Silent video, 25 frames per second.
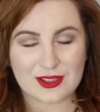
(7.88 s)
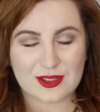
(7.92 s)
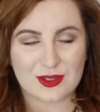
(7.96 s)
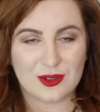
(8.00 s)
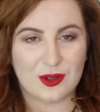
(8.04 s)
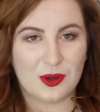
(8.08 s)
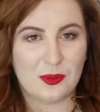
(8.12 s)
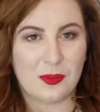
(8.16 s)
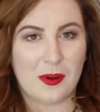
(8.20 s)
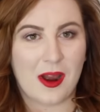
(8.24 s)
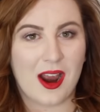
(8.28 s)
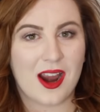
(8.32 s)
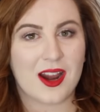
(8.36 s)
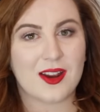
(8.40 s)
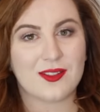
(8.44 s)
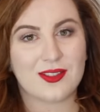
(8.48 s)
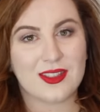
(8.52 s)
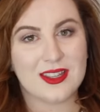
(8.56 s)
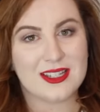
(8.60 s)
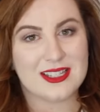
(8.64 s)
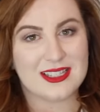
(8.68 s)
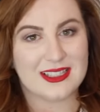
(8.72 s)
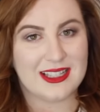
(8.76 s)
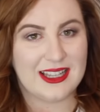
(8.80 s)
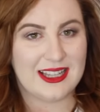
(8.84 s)
So part of
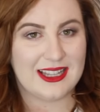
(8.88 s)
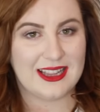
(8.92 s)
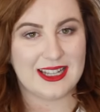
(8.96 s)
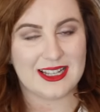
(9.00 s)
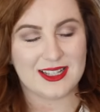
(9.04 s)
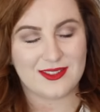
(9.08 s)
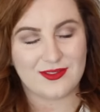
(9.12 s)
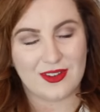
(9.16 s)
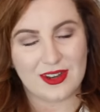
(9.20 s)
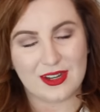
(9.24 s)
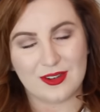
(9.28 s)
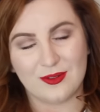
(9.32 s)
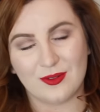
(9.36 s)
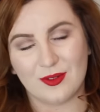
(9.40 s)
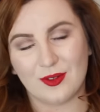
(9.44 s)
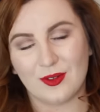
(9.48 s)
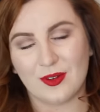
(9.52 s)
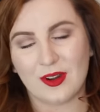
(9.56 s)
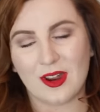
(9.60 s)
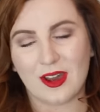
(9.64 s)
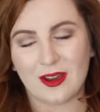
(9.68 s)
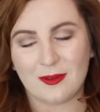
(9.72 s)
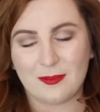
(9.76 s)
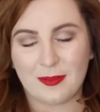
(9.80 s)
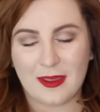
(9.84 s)
the delay in this video
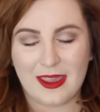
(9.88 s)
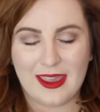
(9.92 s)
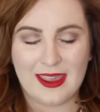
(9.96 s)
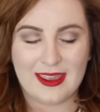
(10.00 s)
going up